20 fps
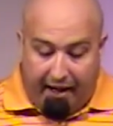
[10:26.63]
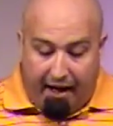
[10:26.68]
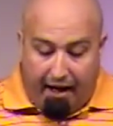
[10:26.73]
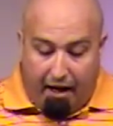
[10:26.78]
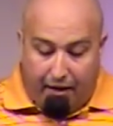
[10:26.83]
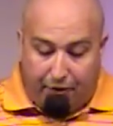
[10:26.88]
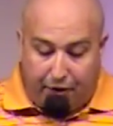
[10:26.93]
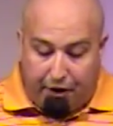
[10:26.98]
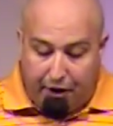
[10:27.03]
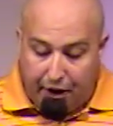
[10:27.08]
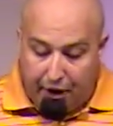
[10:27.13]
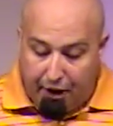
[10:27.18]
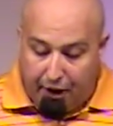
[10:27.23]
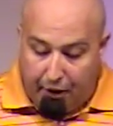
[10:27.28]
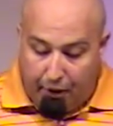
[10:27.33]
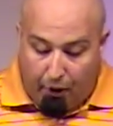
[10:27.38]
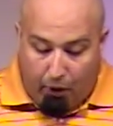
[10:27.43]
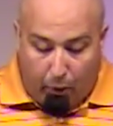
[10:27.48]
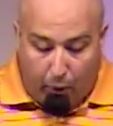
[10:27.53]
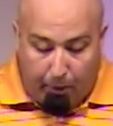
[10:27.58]
of
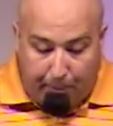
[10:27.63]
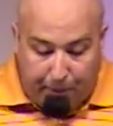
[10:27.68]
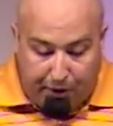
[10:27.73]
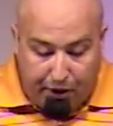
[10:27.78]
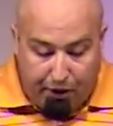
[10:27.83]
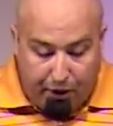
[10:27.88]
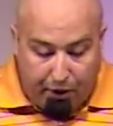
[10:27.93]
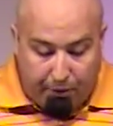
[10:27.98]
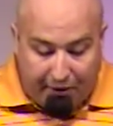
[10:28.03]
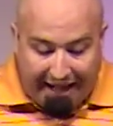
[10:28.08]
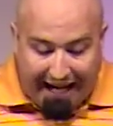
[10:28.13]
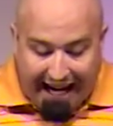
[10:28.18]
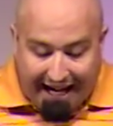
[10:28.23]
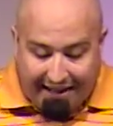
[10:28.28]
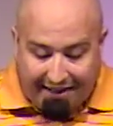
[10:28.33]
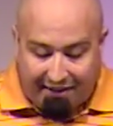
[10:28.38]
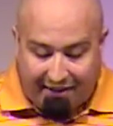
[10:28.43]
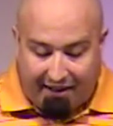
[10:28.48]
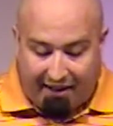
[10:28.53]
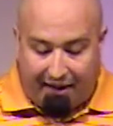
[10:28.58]
good repute,
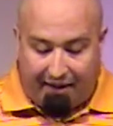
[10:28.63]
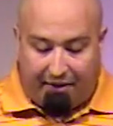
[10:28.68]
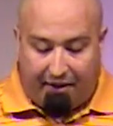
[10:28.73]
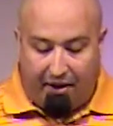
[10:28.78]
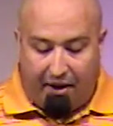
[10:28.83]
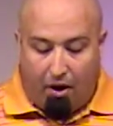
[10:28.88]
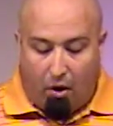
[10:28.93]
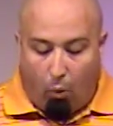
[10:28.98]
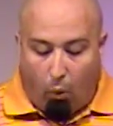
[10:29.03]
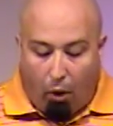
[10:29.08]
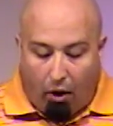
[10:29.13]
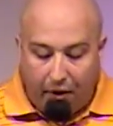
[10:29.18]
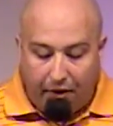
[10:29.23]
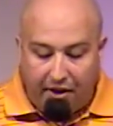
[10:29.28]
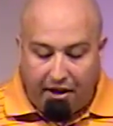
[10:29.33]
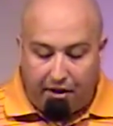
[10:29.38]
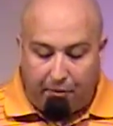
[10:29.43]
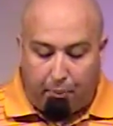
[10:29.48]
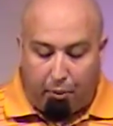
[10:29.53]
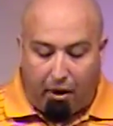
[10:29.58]
excellent,
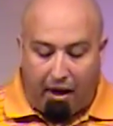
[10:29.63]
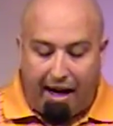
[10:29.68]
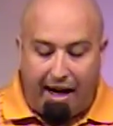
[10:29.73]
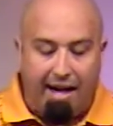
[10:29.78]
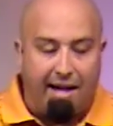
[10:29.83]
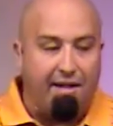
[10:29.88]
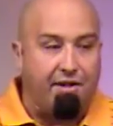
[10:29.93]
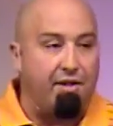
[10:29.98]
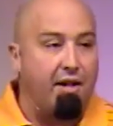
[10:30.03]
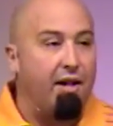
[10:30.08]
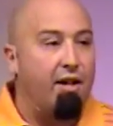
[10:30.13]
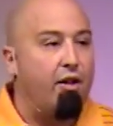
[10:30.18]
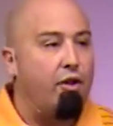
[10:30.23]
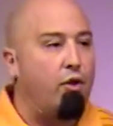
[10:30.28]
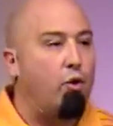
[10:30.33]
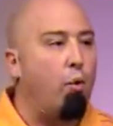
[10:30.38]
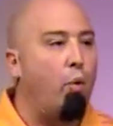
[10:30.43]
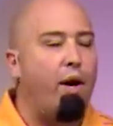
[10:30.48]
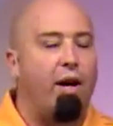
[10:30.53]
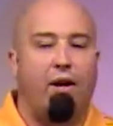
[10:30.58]
worthy of praise,
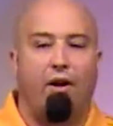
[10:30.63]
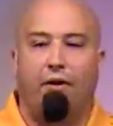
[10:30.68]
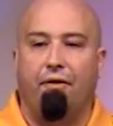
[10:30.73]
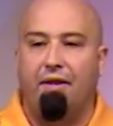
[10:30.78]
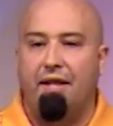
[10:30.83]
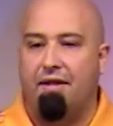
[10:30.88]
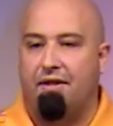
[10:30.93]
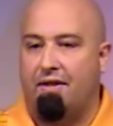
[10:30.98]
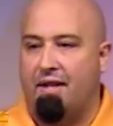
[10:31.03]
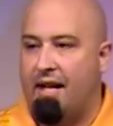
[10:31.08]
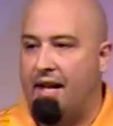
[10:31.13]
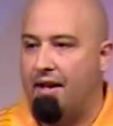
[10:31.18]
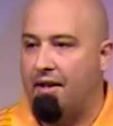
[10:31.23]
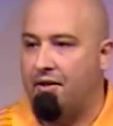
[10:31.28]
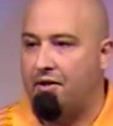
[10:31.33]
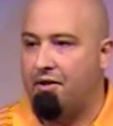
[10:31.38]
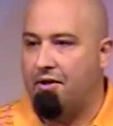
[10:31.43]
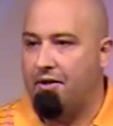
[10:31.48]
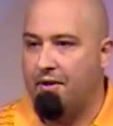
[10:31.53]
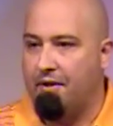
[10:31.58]
dwell on these
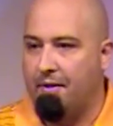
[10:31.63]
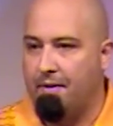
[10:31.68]
things.